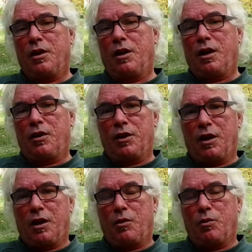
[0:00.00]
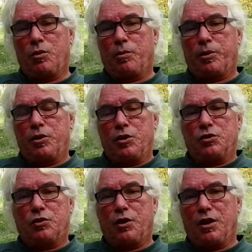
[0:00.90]
and then will
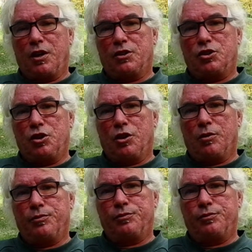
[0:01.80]
produce for you next year.